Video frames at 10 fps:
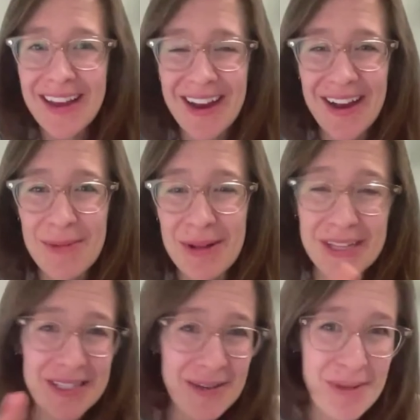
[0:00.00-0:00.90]
um, at
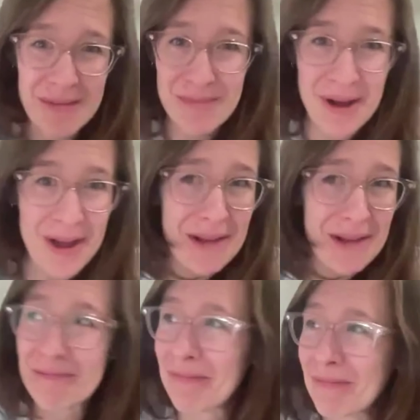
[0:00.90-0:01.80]
least in, in
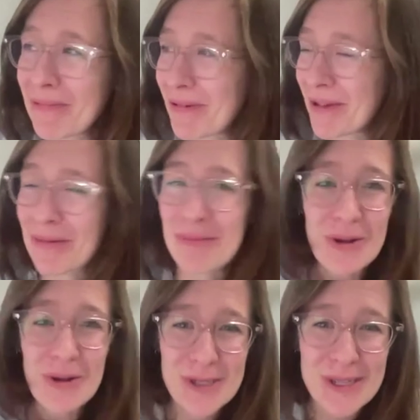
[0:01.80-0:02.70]
my
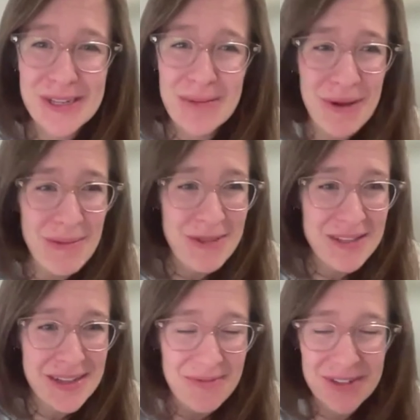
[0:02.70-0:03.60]
computer system, it might be the
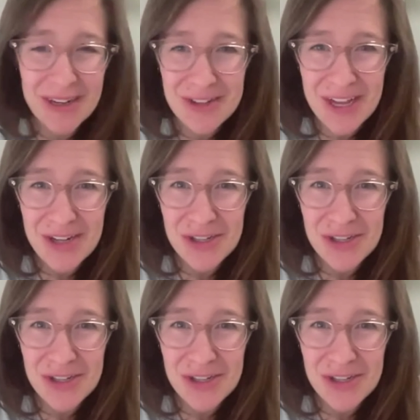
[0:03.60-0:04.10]
same for Dr.